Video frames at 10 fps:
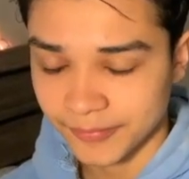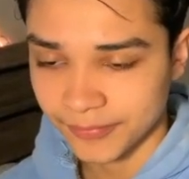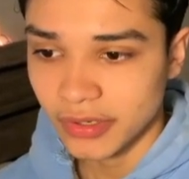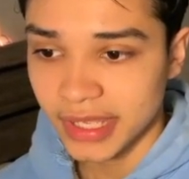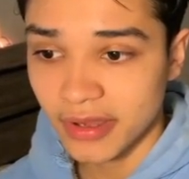
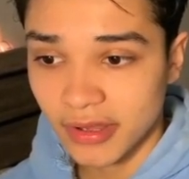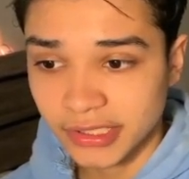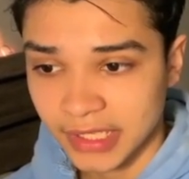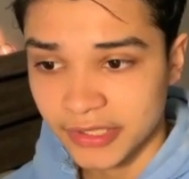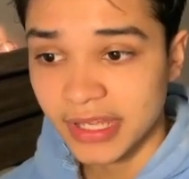Okay,
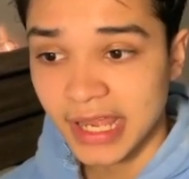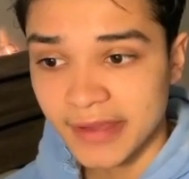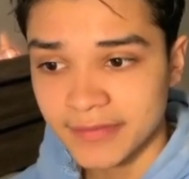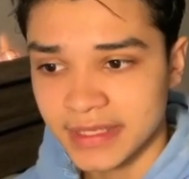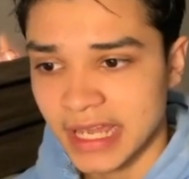also you can
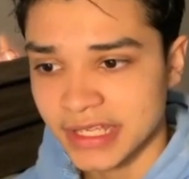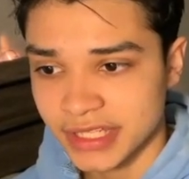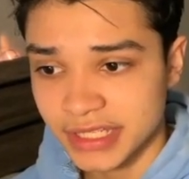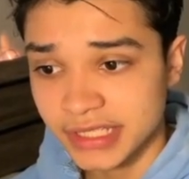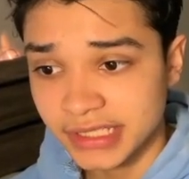have
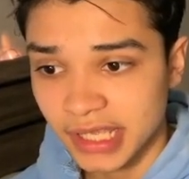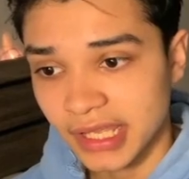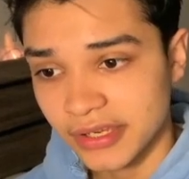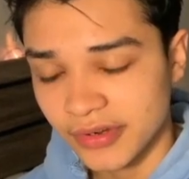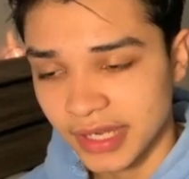dashes
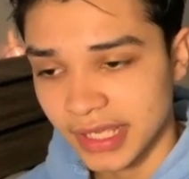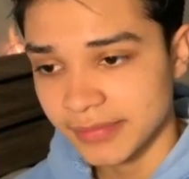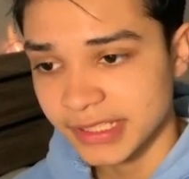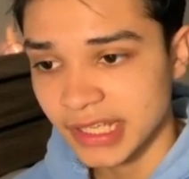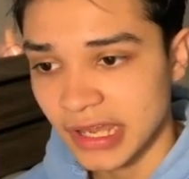in your
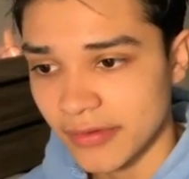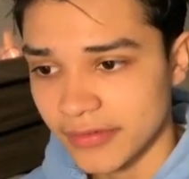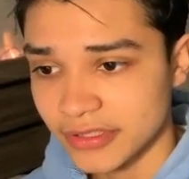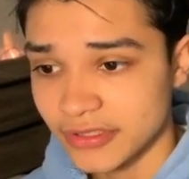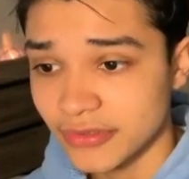names. However,
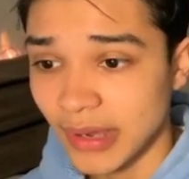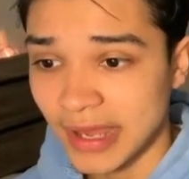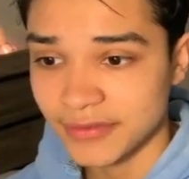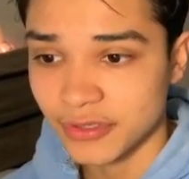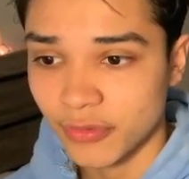you do
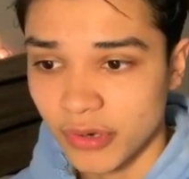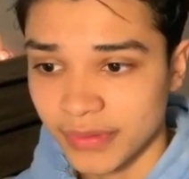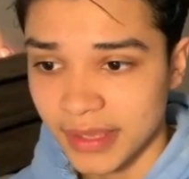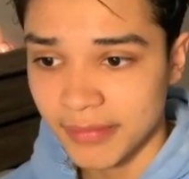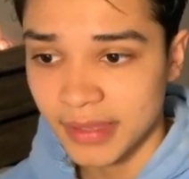have to quote
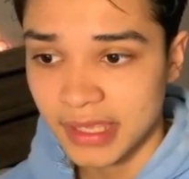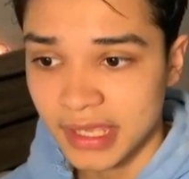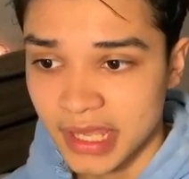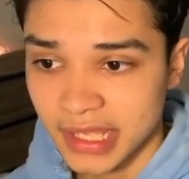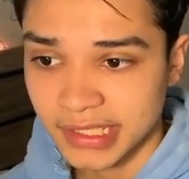them
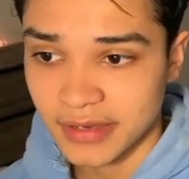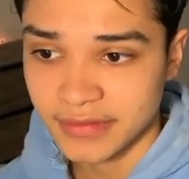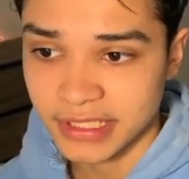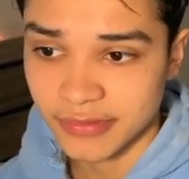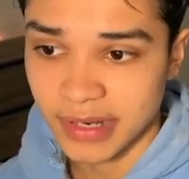instead of
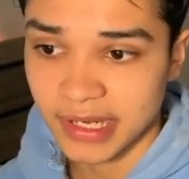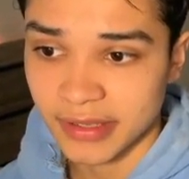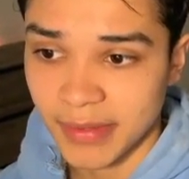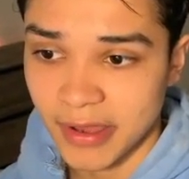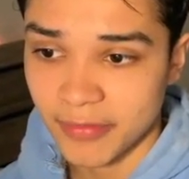just writing
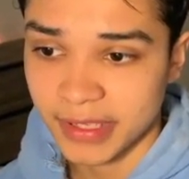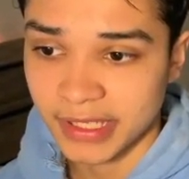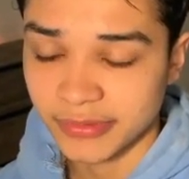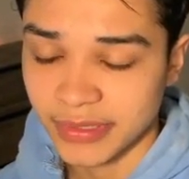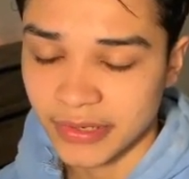them out,
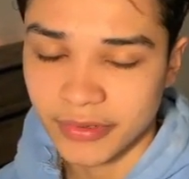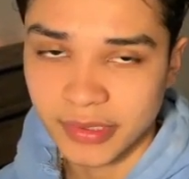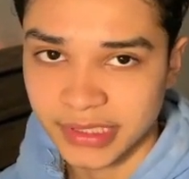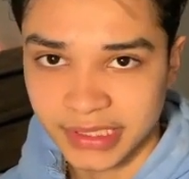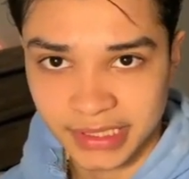because without
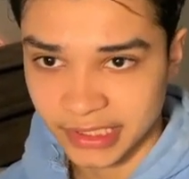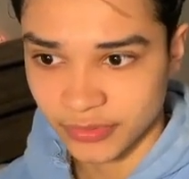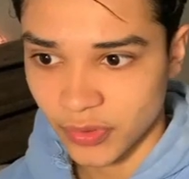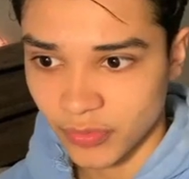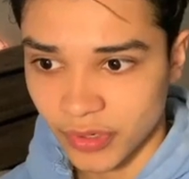quotes, this
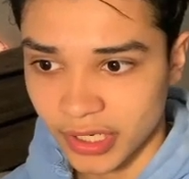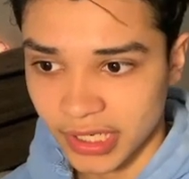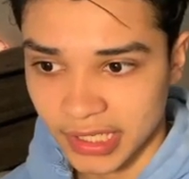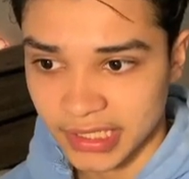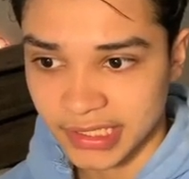won't work.
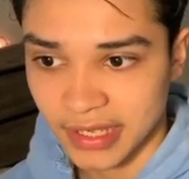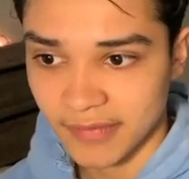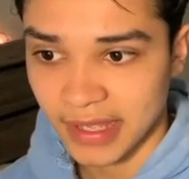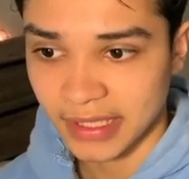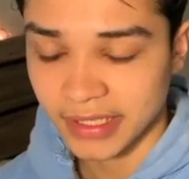It's not
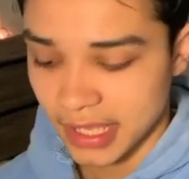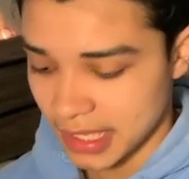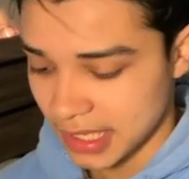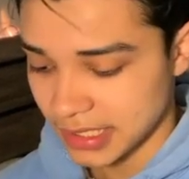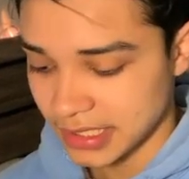valid,
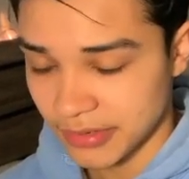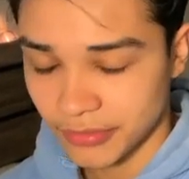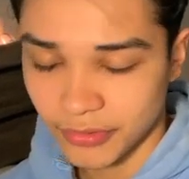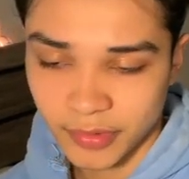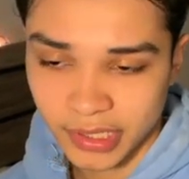and it
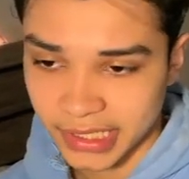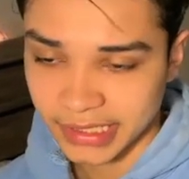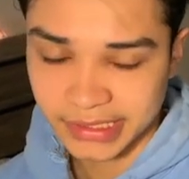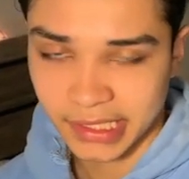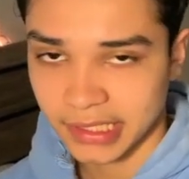will work
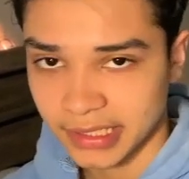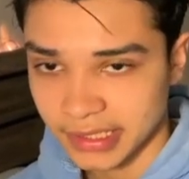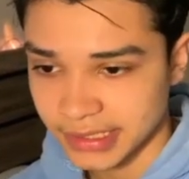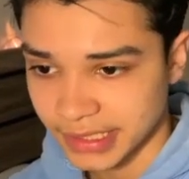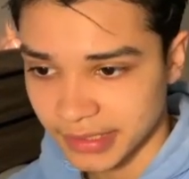exactly the
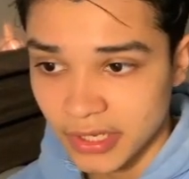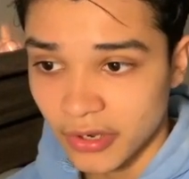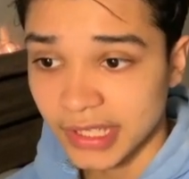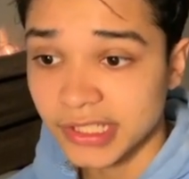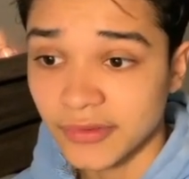same.
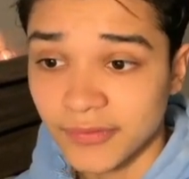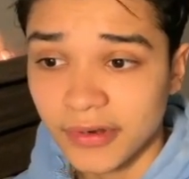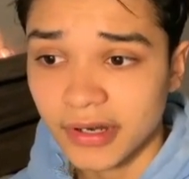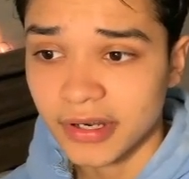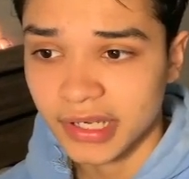Okay, so
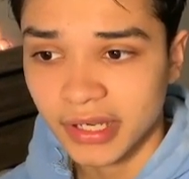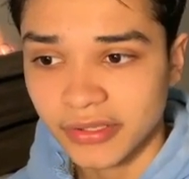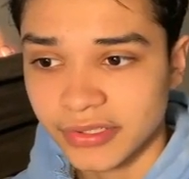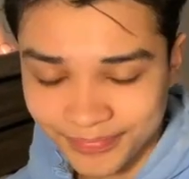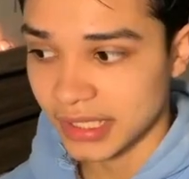for our
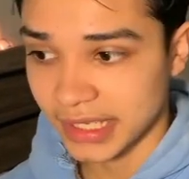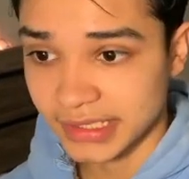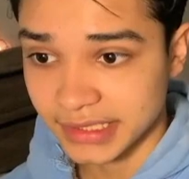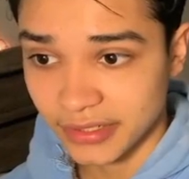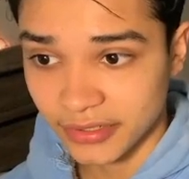colors, like I
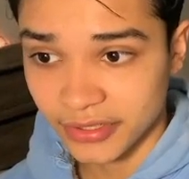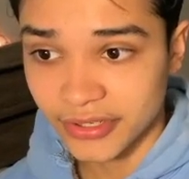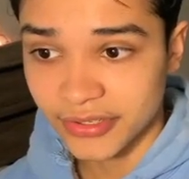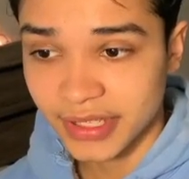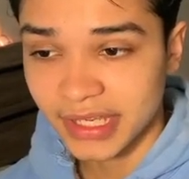said earlier,
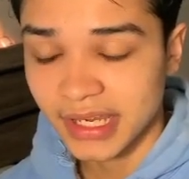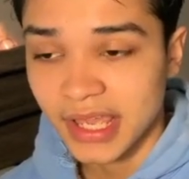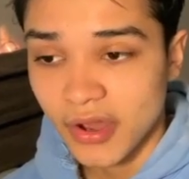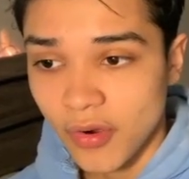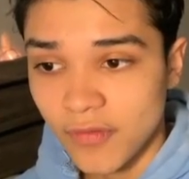you can
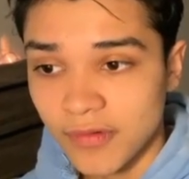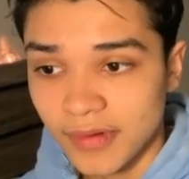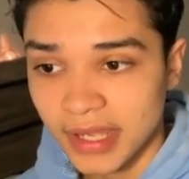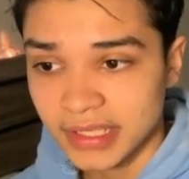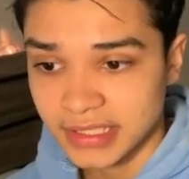
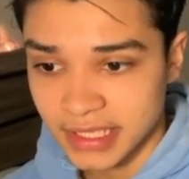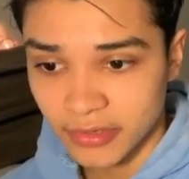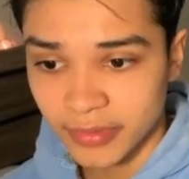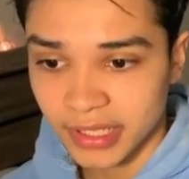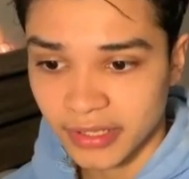overwrite the
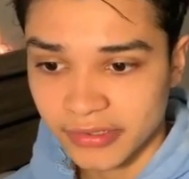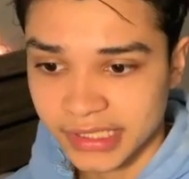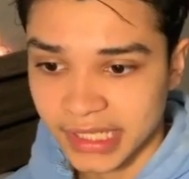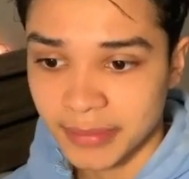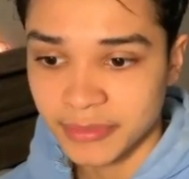Tailwind colors
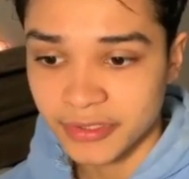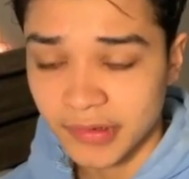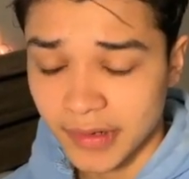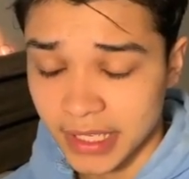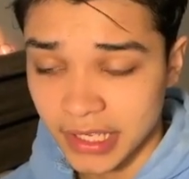like I'm doing
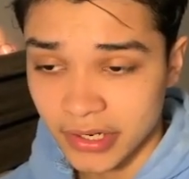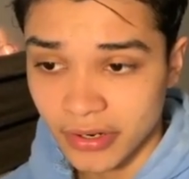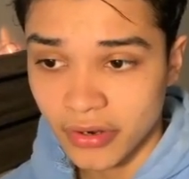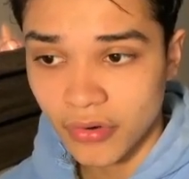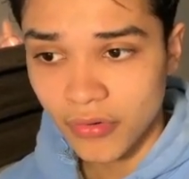right
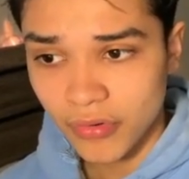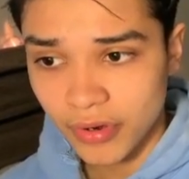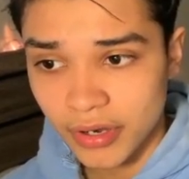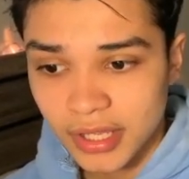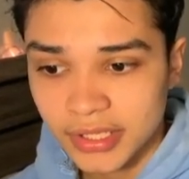here,
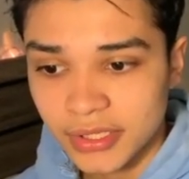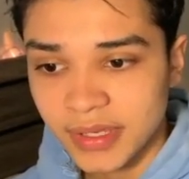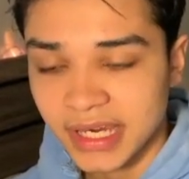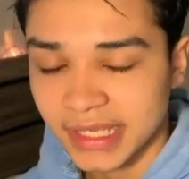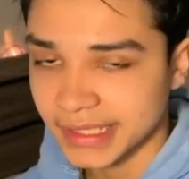or you
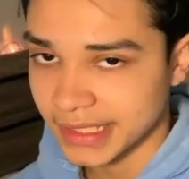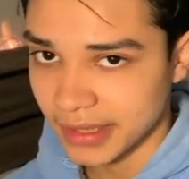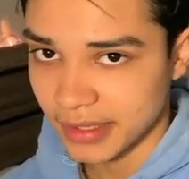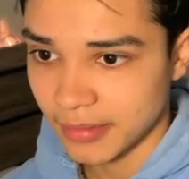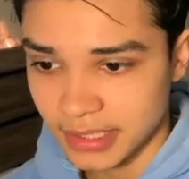can
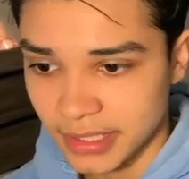extend them.